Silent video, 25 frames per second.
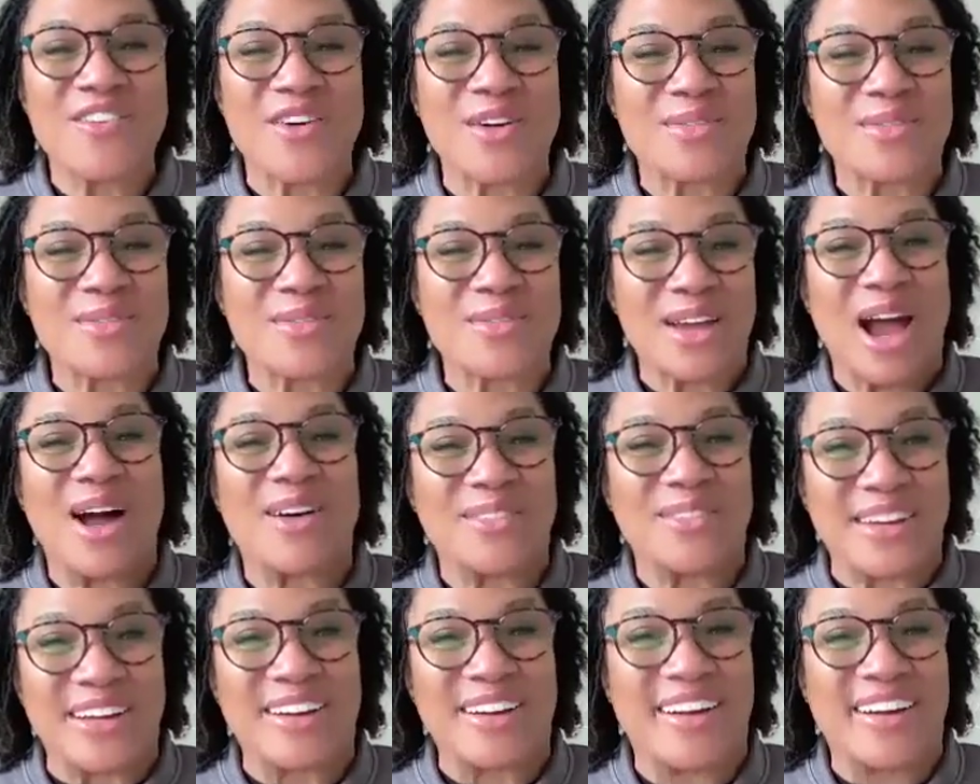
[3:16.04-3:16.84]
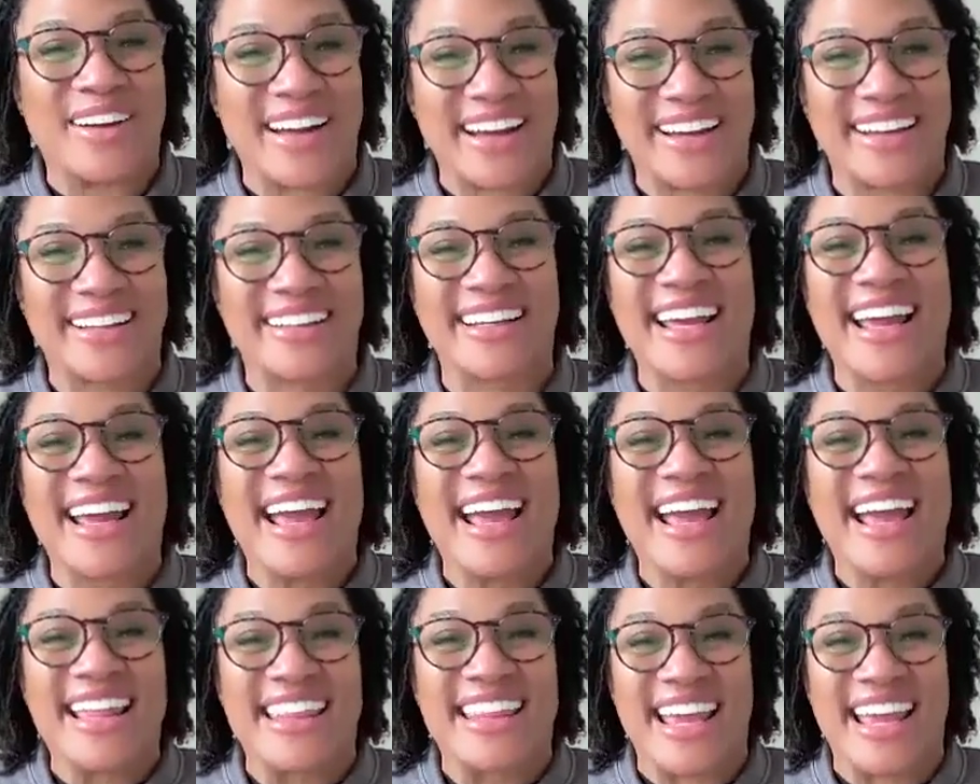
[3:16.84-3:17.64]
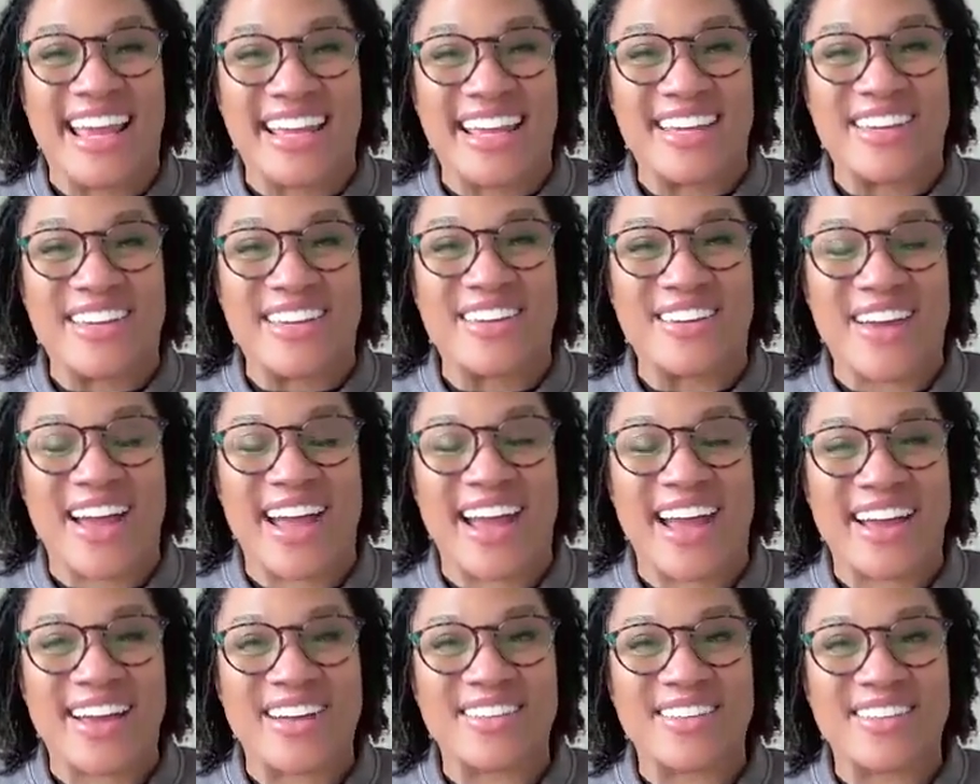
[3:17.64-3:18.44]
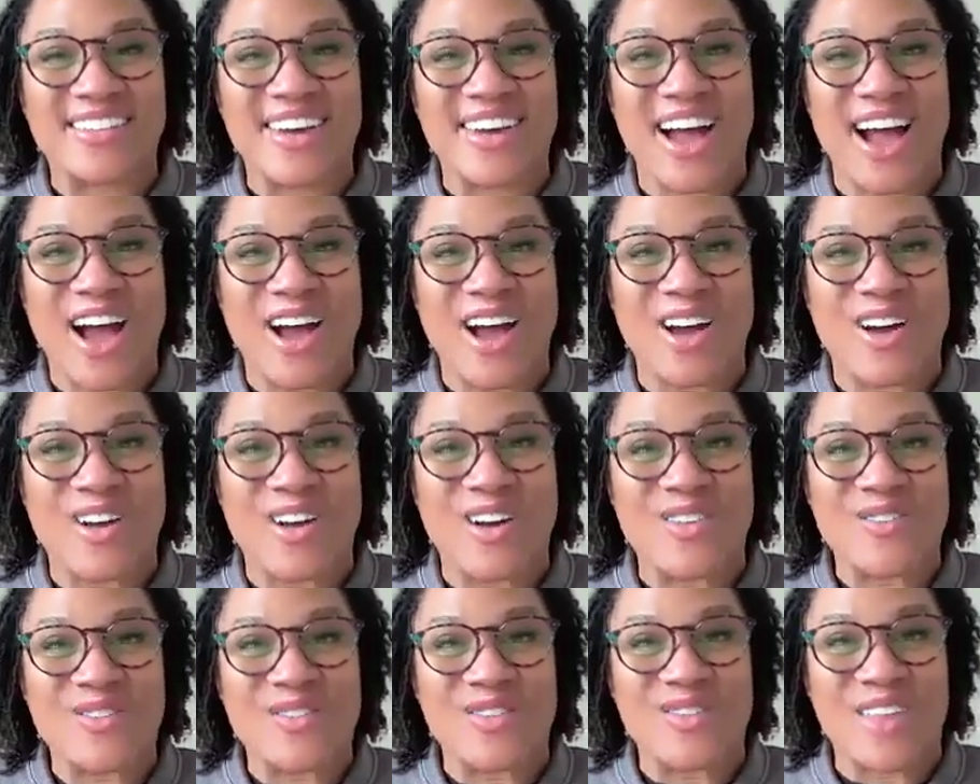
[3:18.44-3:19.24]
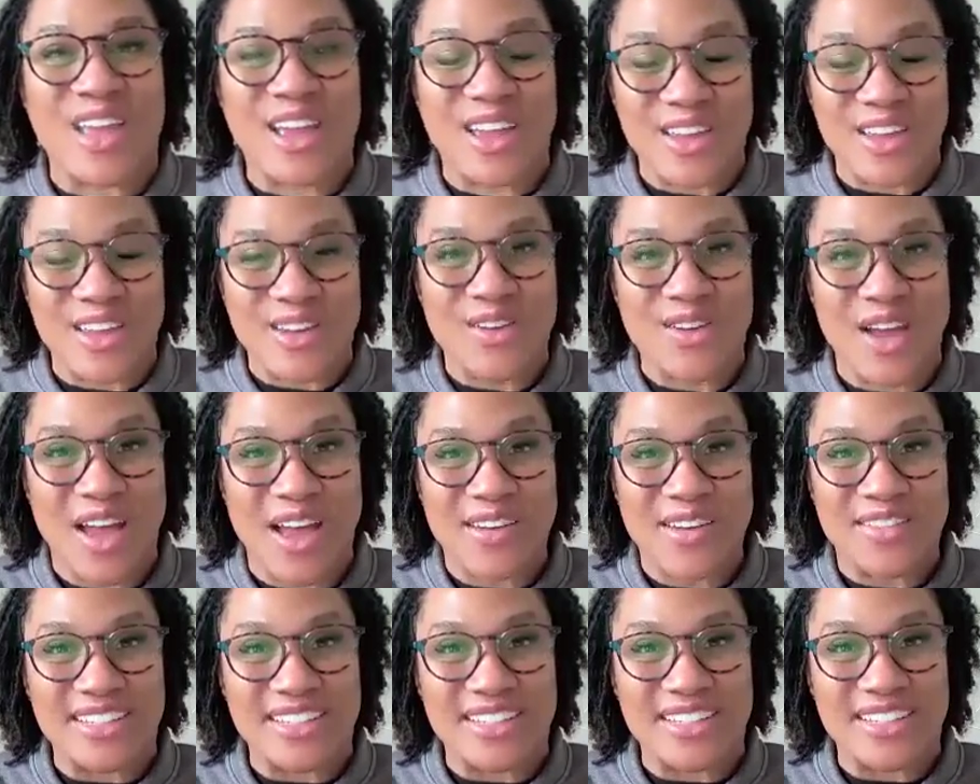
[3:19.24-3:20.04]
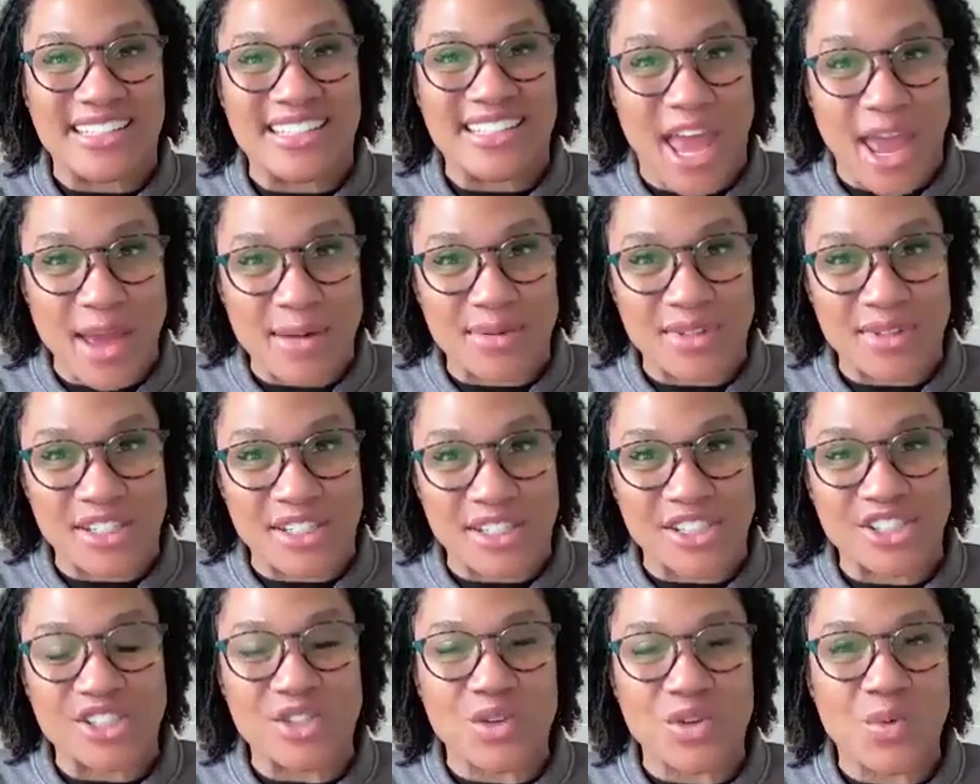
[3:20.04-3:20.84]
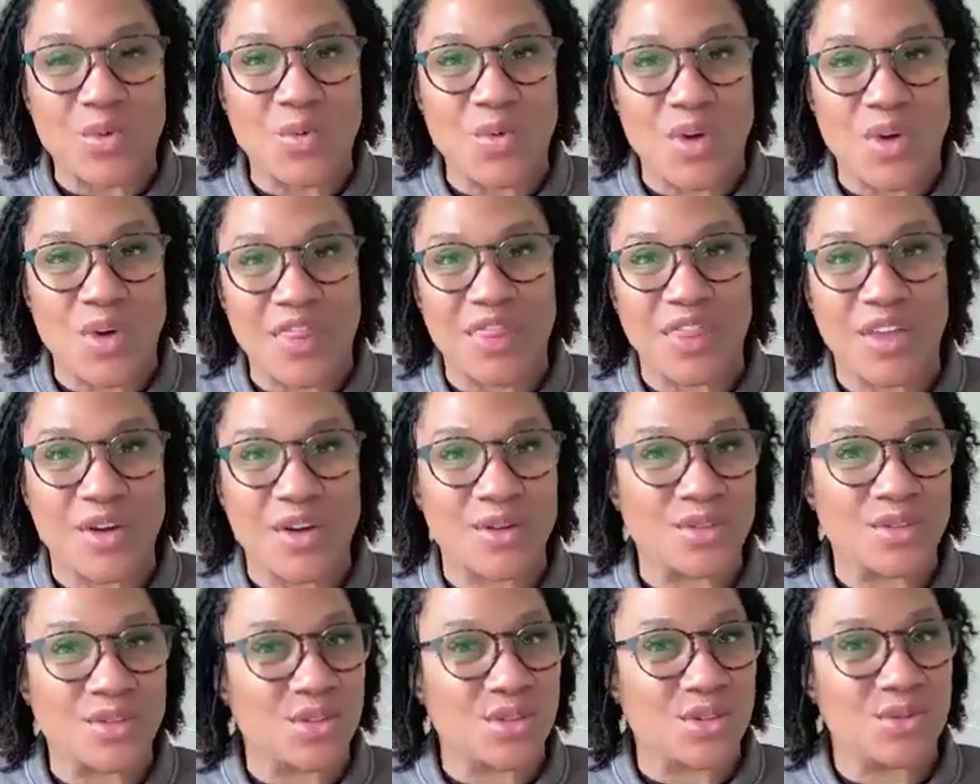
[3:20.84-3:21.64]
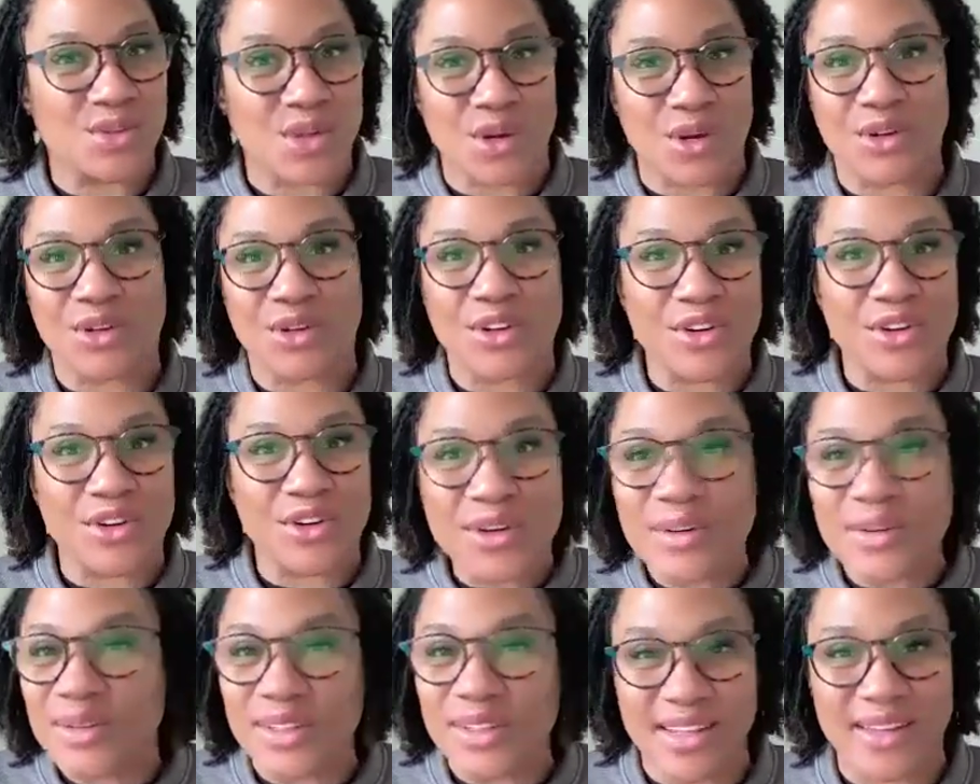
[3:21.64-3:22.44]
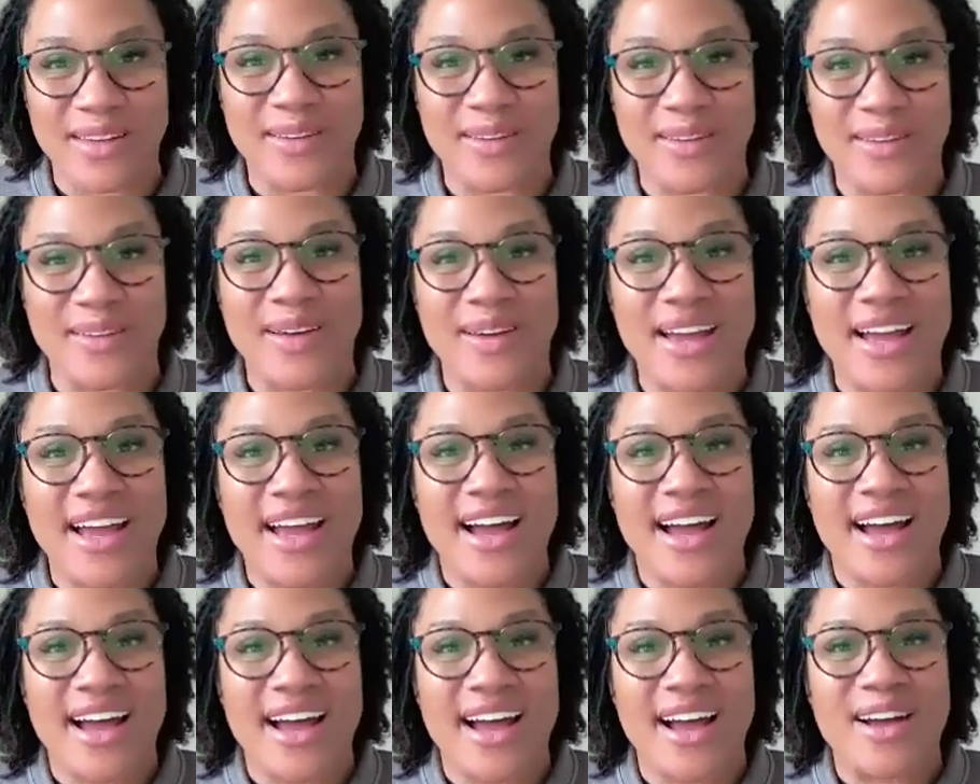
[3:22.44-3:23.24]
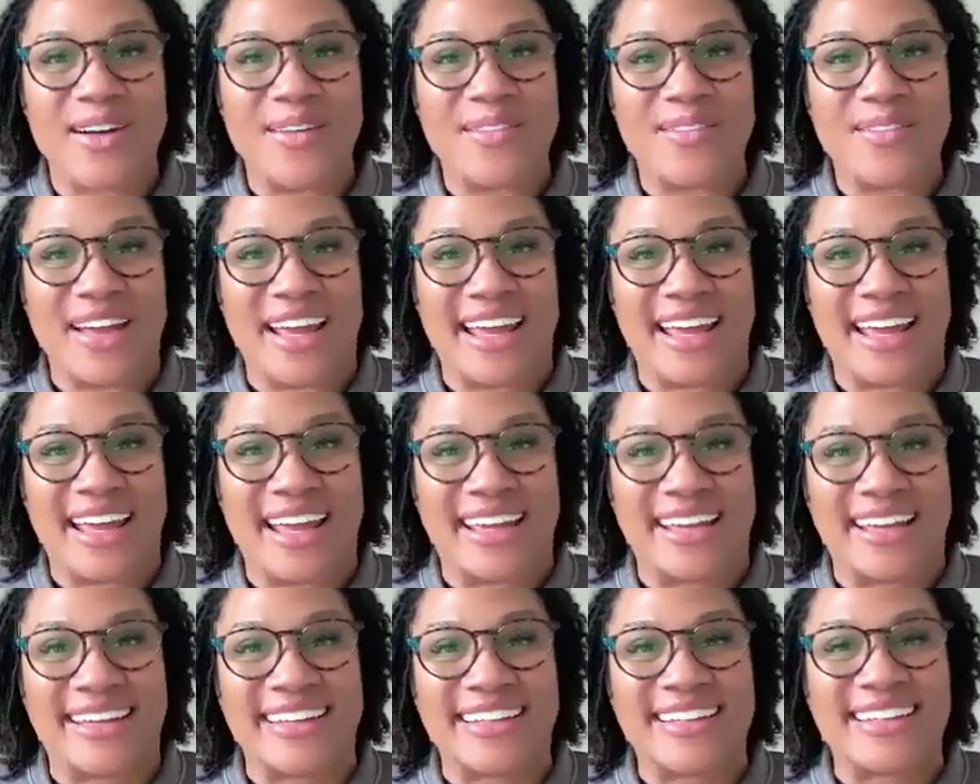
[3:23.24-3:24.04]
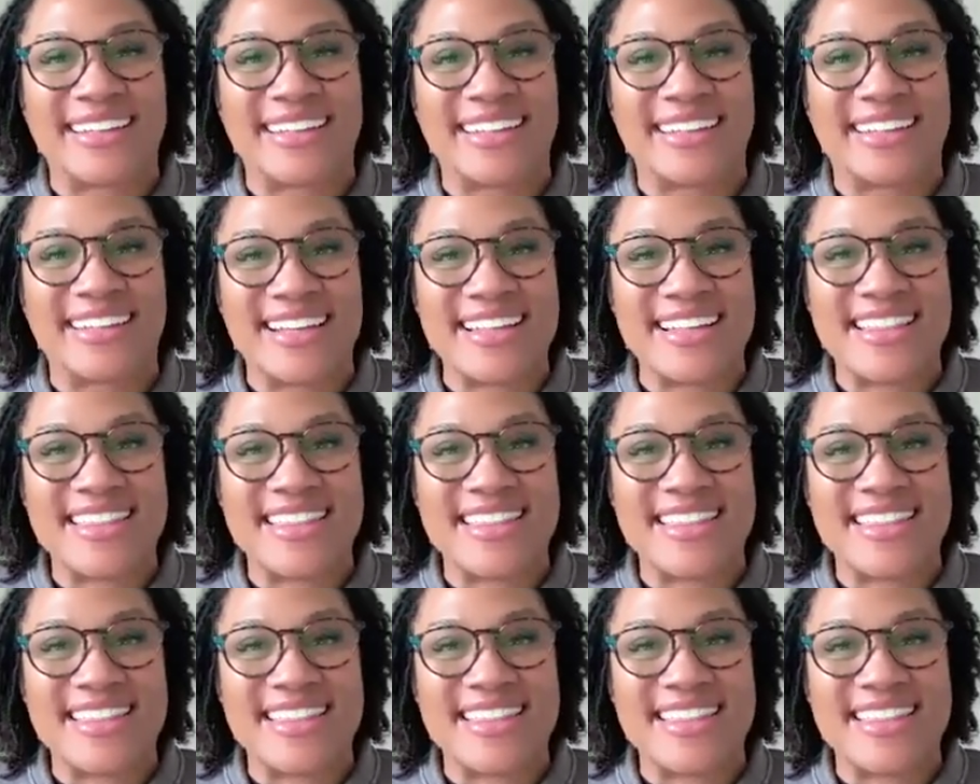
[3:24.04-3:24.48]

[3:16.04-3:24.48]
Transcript: From the common ground that you have established with those who don't agree with you. And